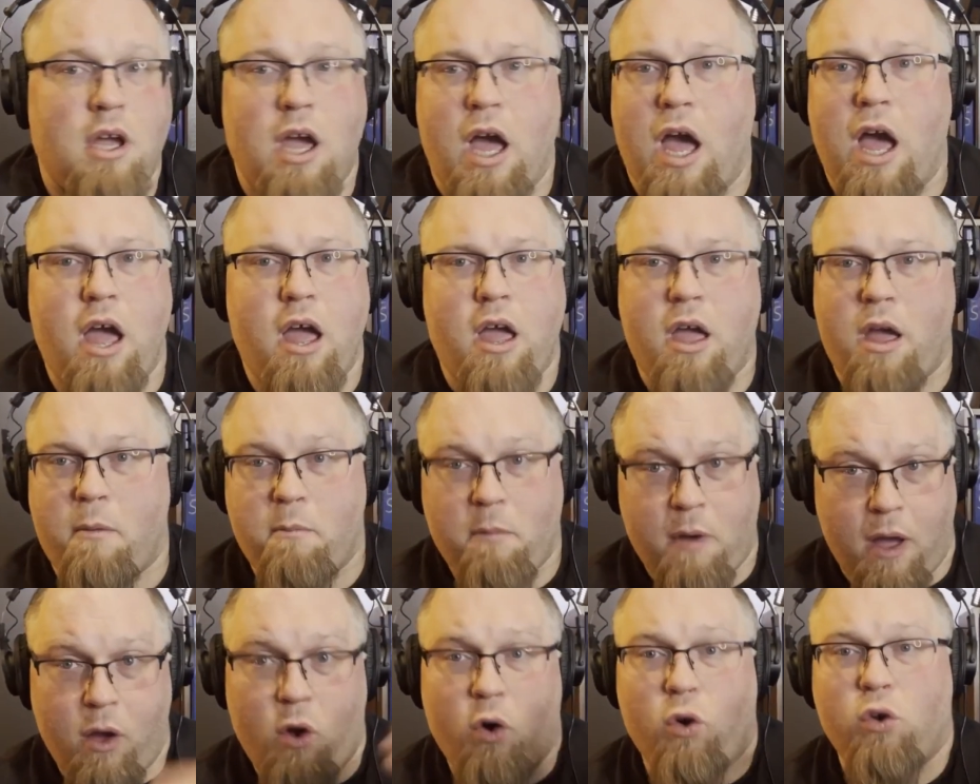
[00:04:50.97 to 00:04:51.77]

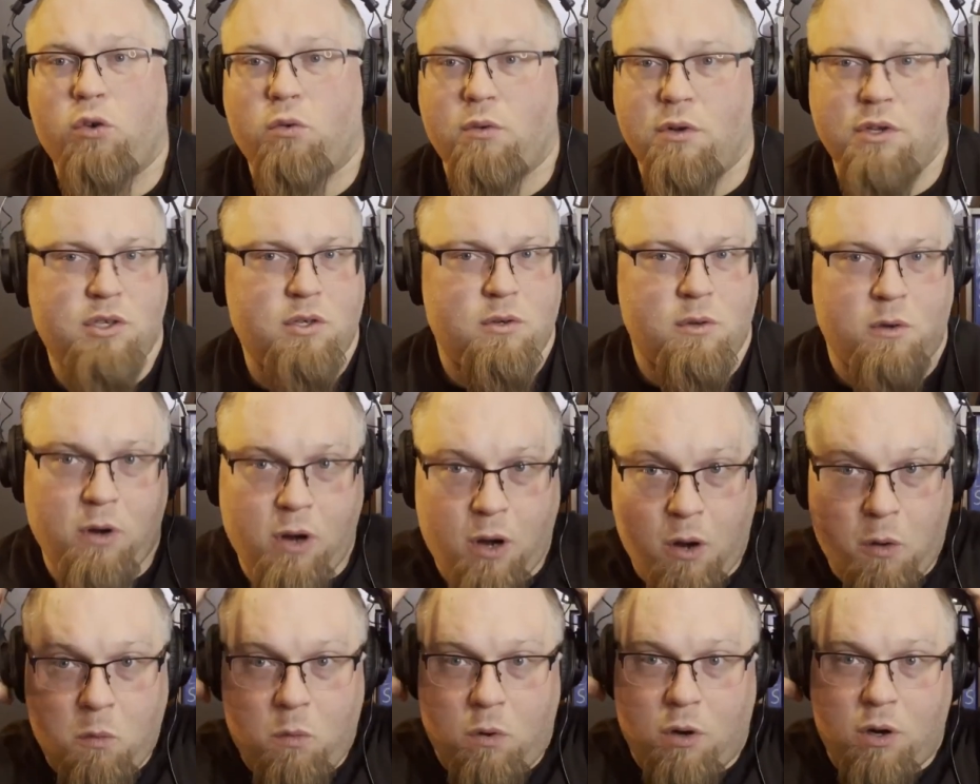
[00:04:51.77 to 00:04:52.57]
My old ones
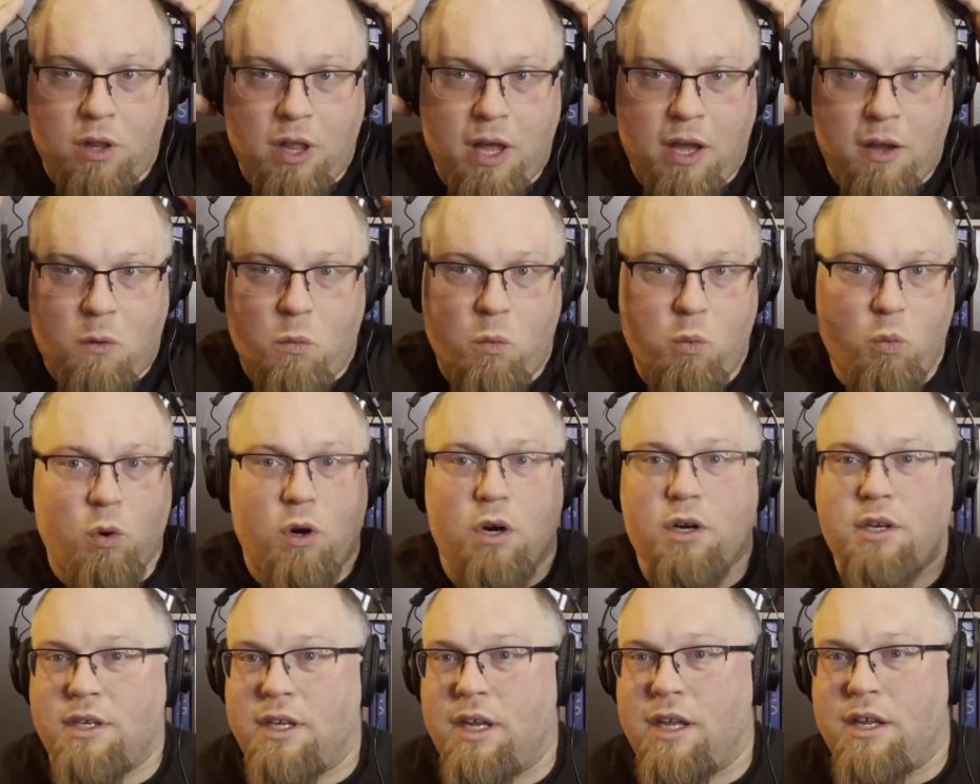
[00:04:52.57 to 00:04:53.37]
were like
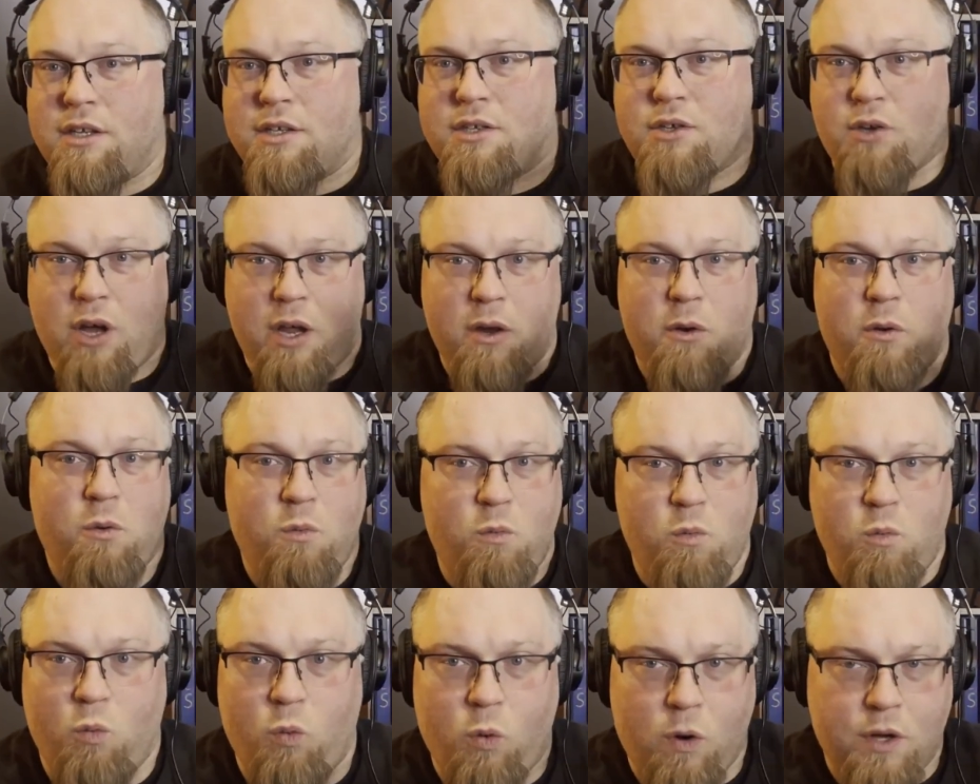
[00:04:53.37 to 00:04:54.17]
worked in, so I
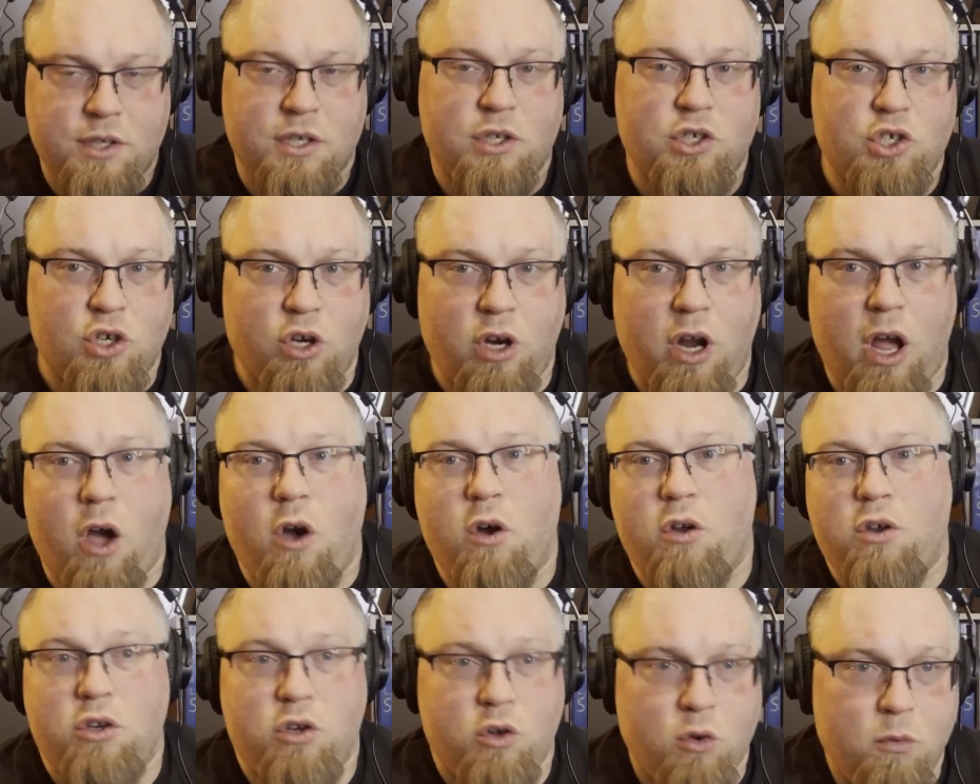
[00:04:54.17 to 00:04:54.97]
wasn't sure
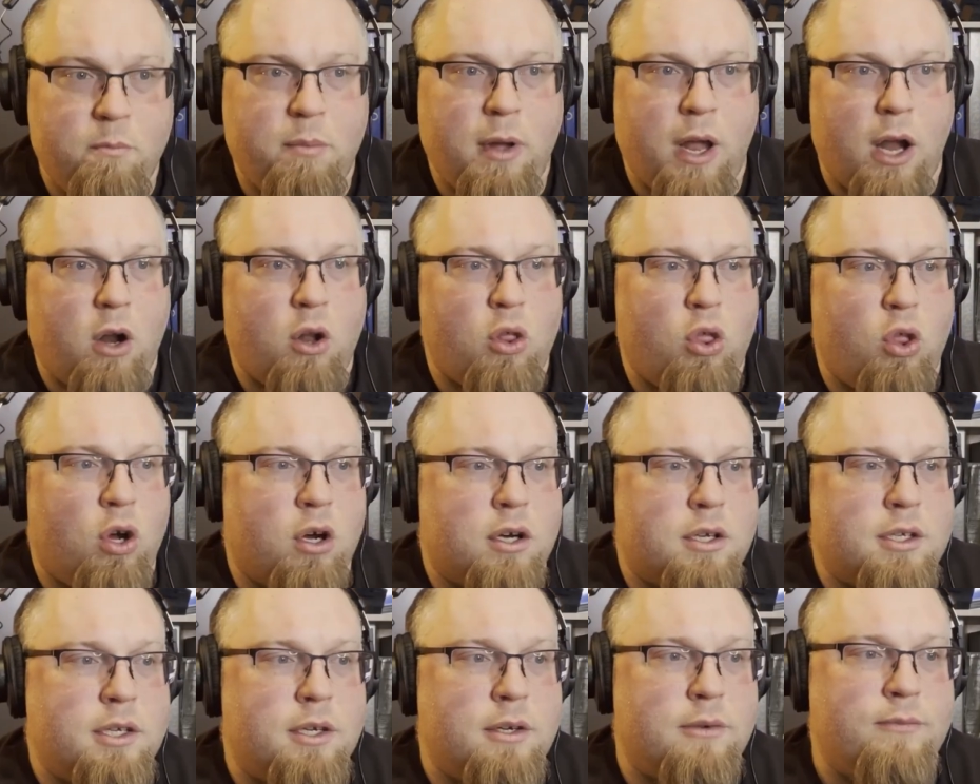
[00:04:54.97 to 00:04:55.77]
how a new pair
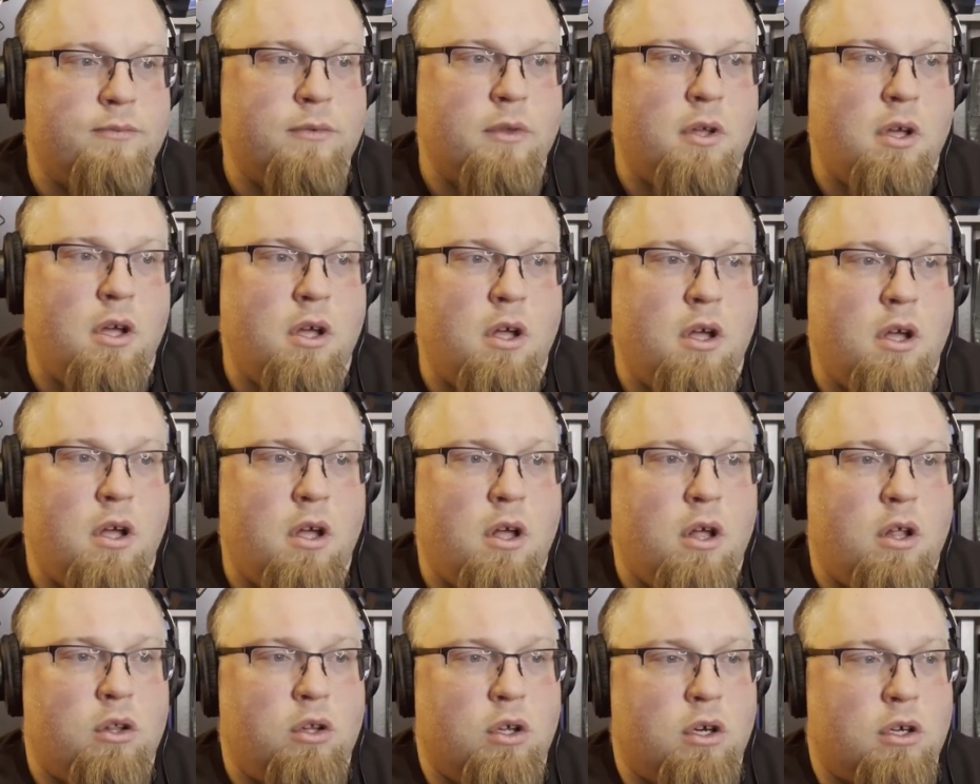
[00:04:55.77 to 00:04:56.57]
looked
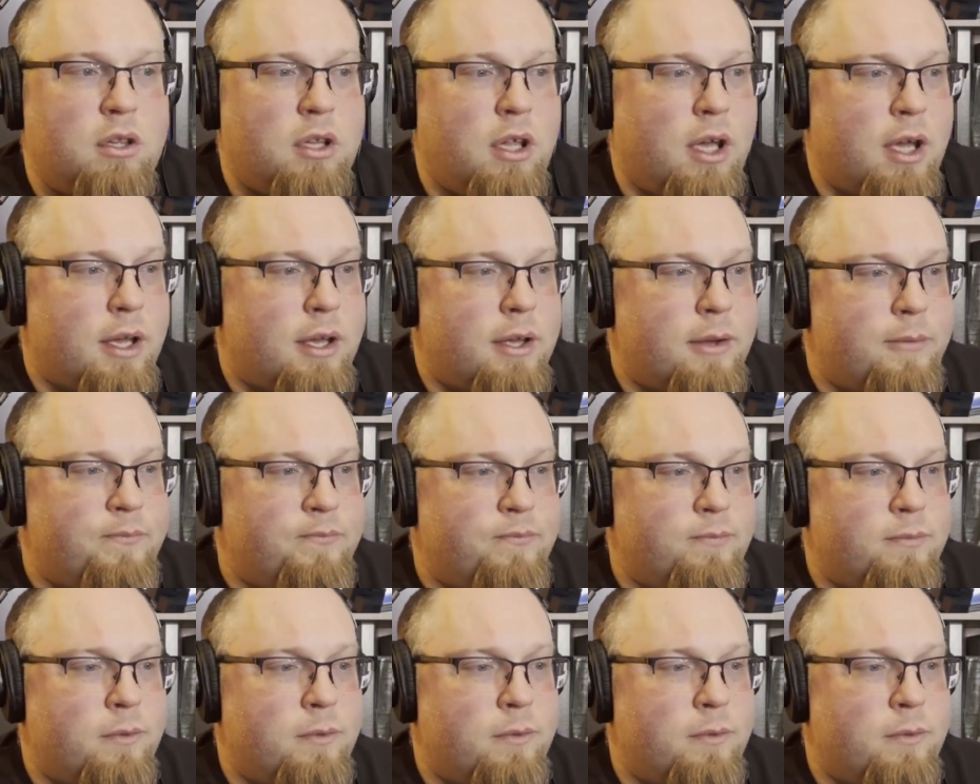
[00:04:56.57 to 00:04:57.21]
like.